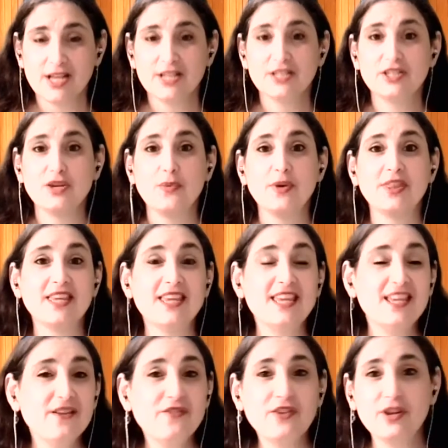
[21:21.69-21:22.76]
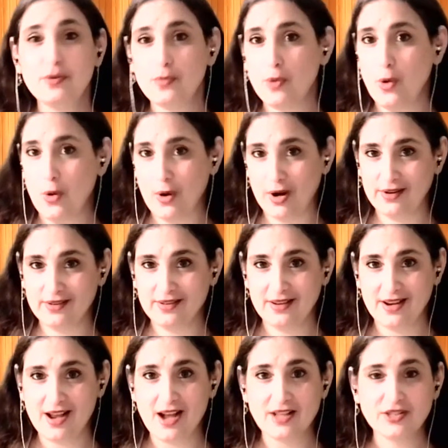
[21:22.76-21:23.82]
So with even more
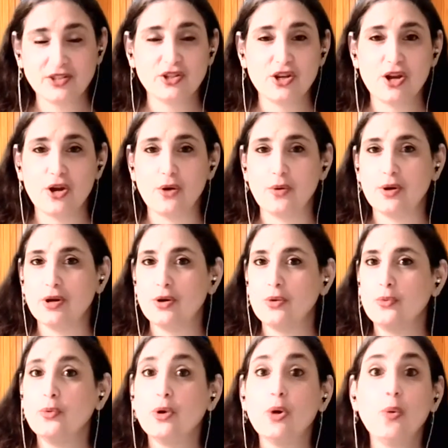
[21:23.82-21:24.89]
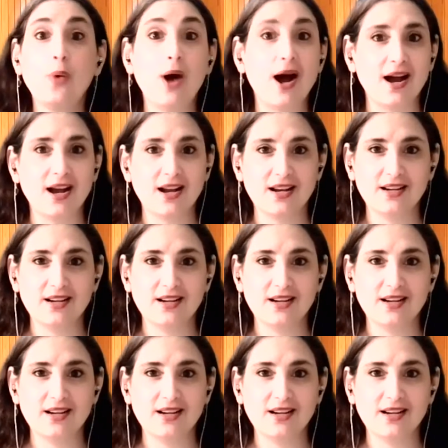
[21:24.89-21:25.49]
gusto, ruach